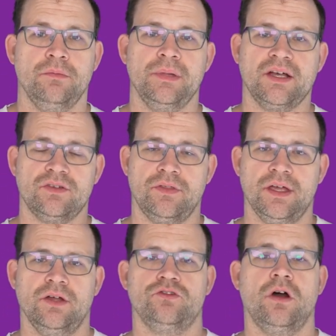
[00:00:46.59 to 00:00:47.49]
because of
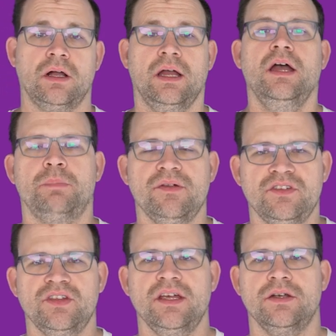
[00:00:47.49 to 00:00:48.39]
the strong
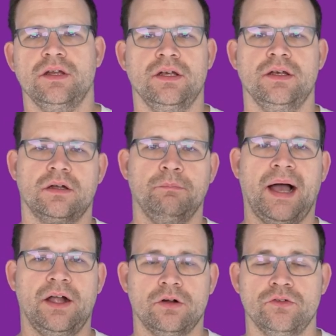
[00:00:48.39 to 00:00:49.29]
privacy and
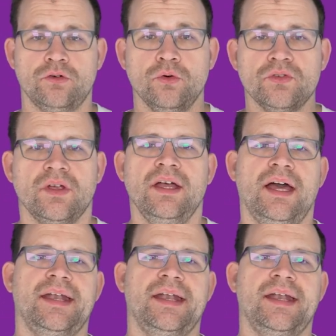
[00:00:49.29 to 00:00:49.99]
compiler controls